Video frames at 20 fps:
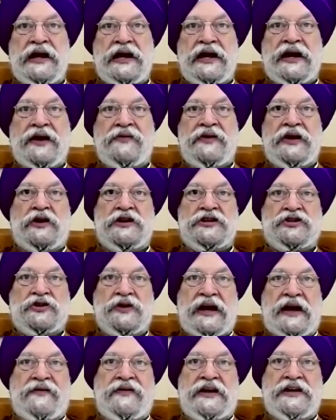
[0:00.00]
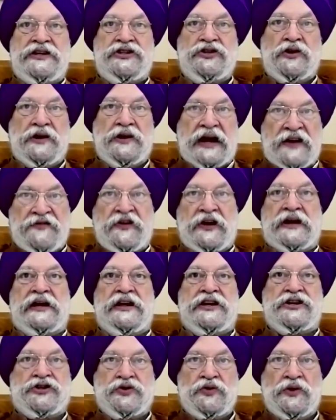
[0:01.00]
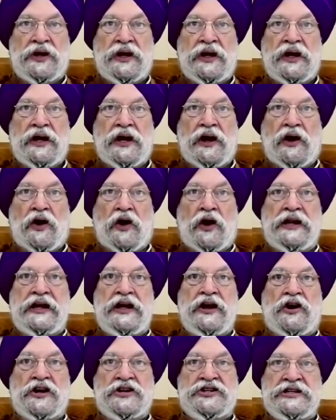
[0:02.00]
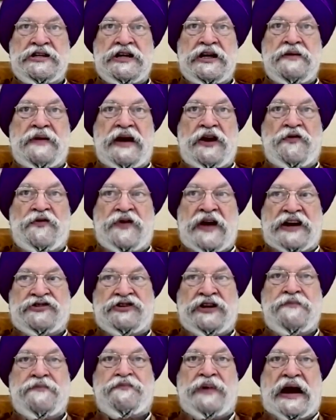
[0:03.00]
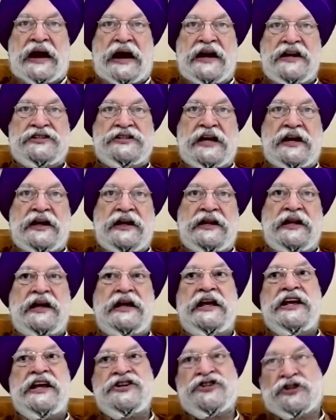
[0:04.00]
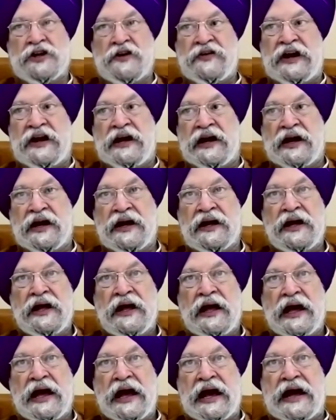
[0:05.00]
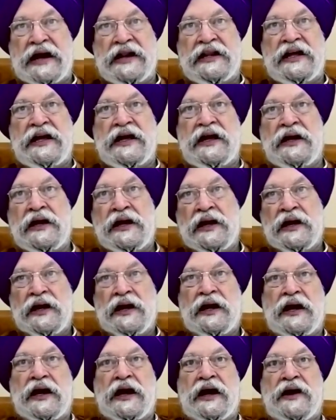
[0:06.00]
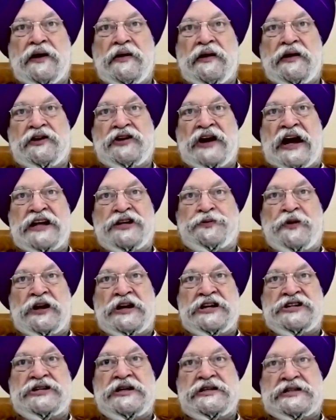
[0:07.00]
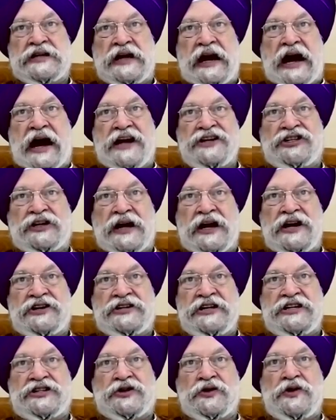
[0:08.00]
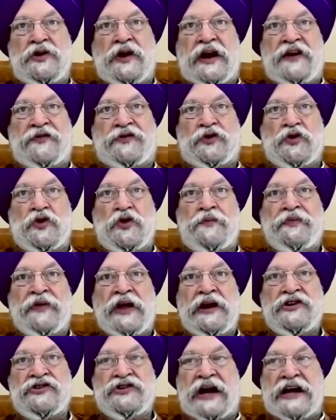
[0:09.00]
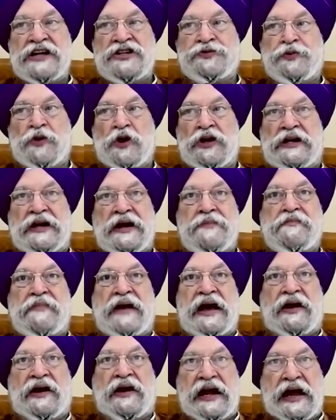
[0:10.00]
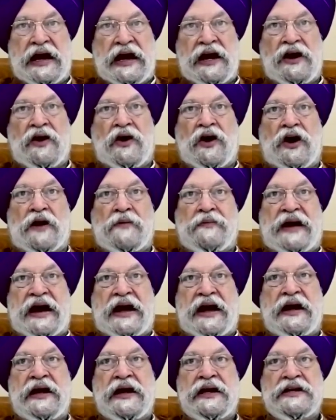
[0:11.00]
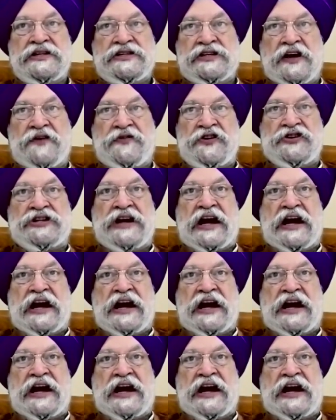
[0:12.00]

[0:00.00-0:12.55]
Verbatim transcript: India, we also have a geographical issue. All the oxygen manufacturing plants are in the east of India. And the uh, transportation, it's a large country, so you have to transport them by rail or by surface